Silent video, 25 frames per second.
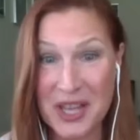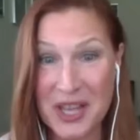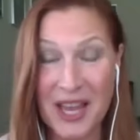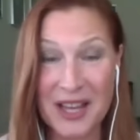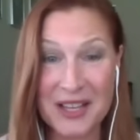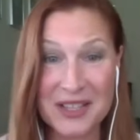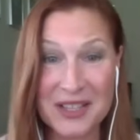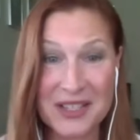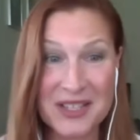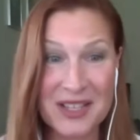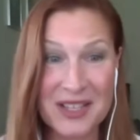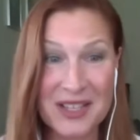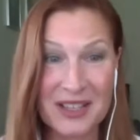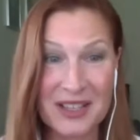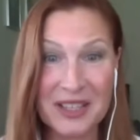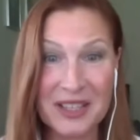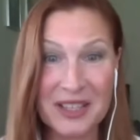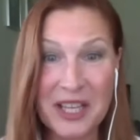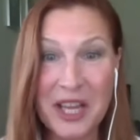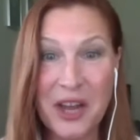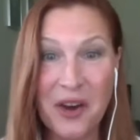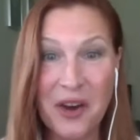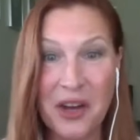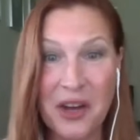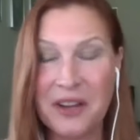as
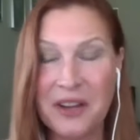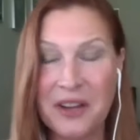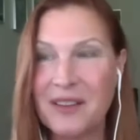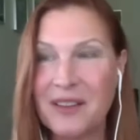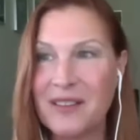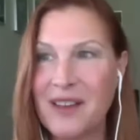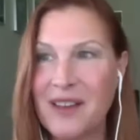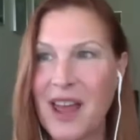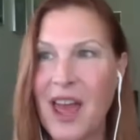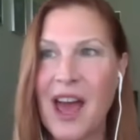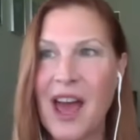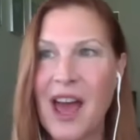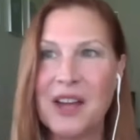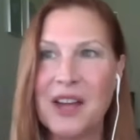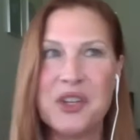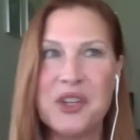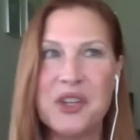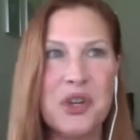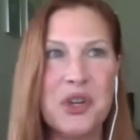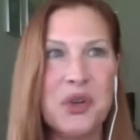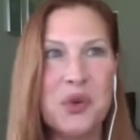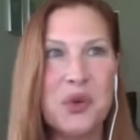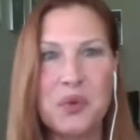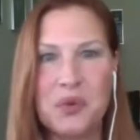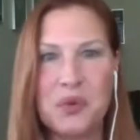Leon had
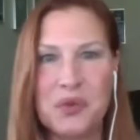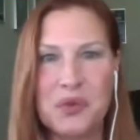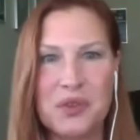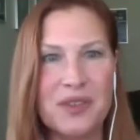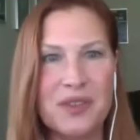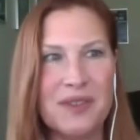you